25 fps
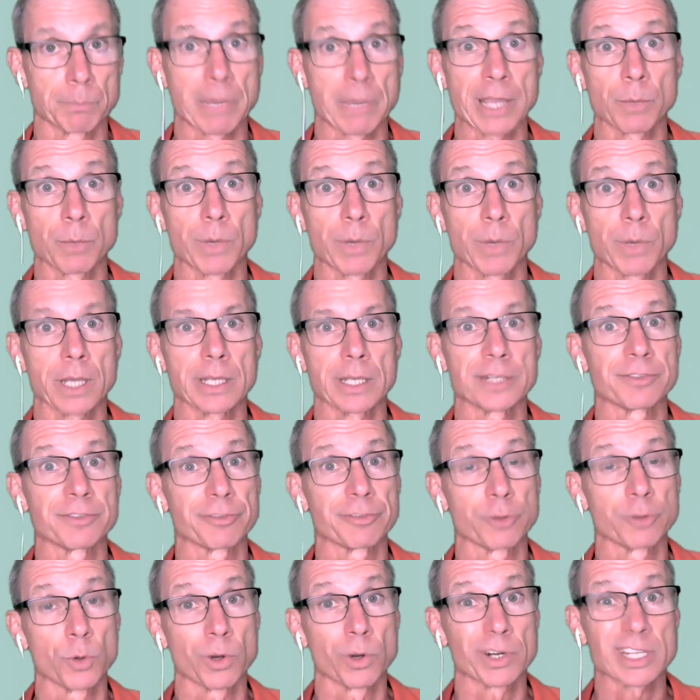By the way, in
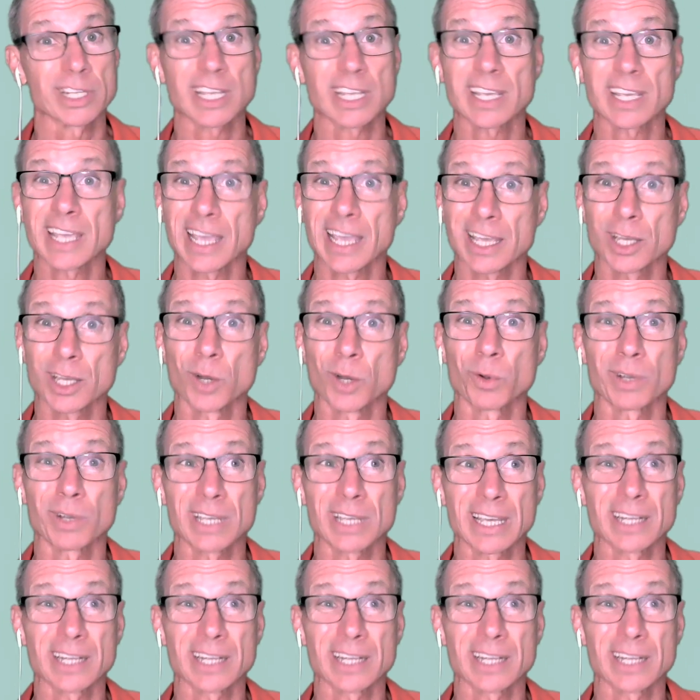Florida, you can't go